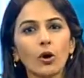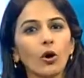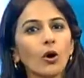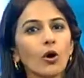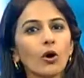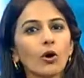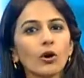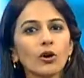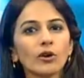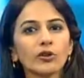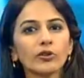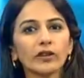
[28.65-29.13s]

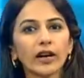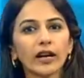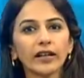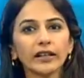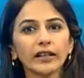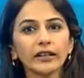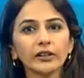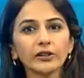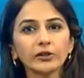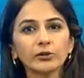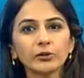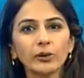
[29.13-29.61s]
all
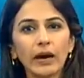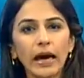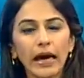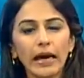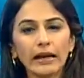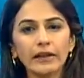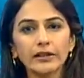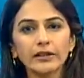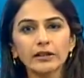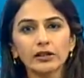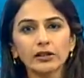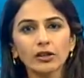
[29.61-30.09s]
ready to
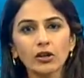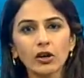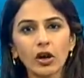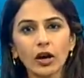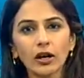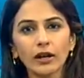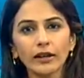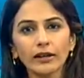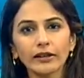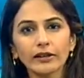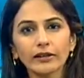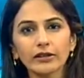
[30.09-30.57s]
enter
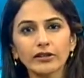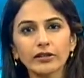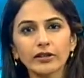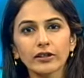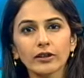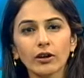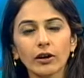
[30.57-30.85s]
college.